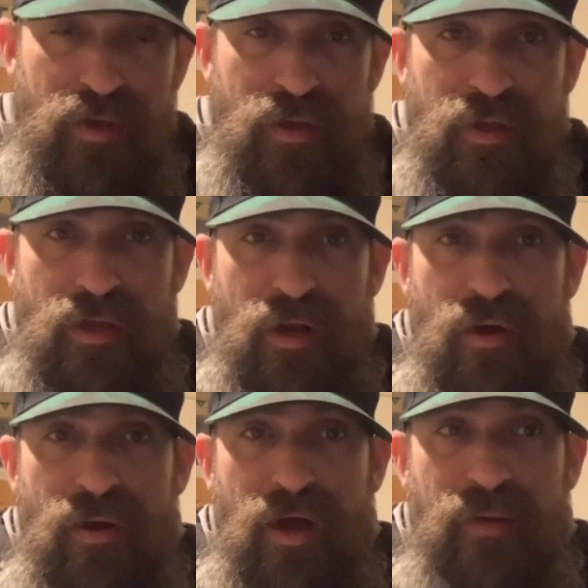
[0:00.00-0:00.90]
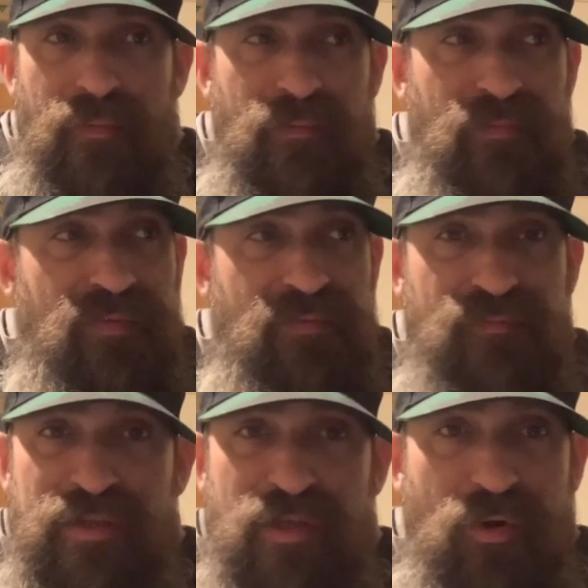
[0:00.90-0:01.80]
you know,
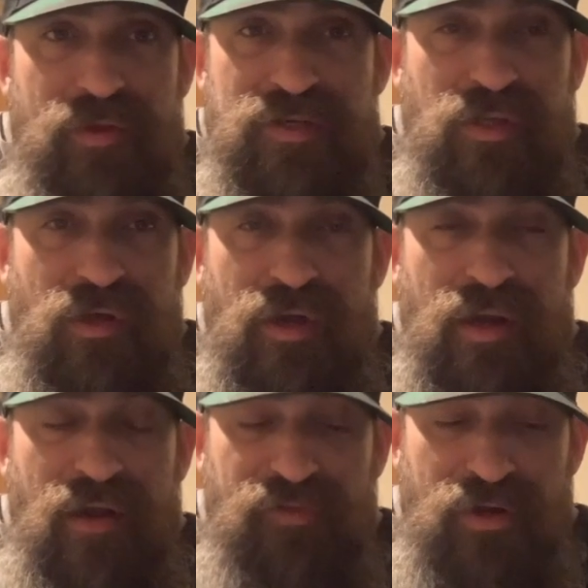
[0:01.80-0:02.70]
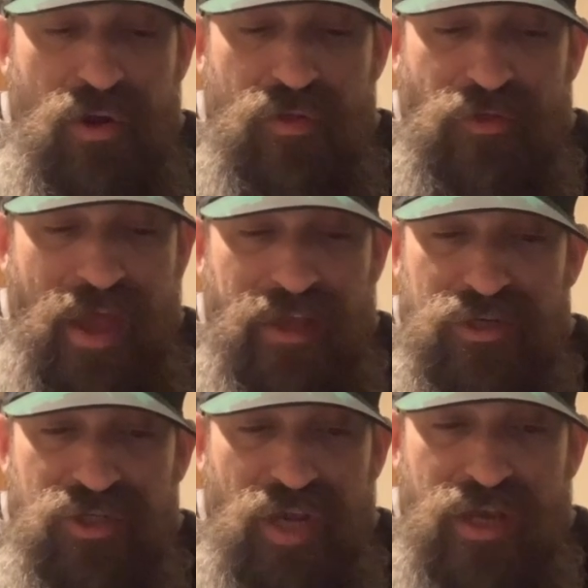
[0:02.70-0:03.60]
I've been doing this long enough to know that that
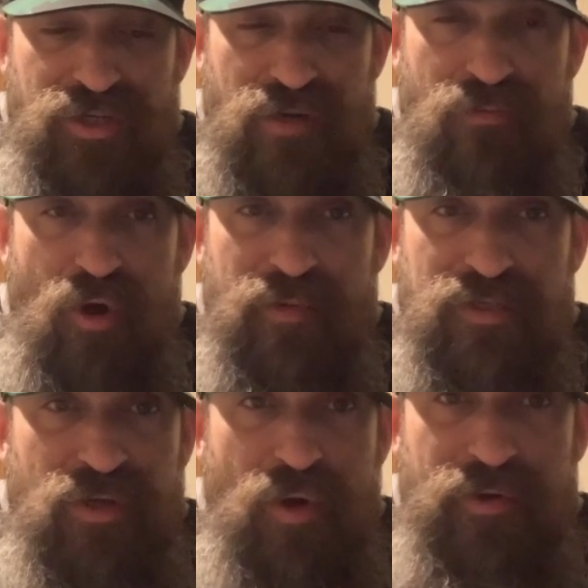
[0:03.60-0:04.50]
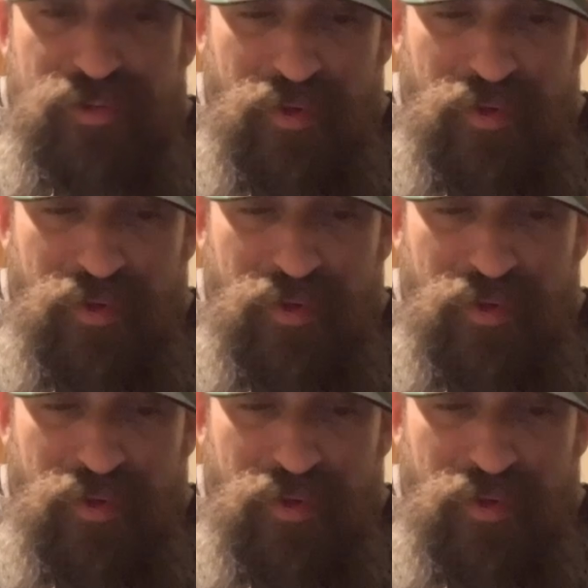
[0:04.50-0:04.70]
can change in a moment's notice with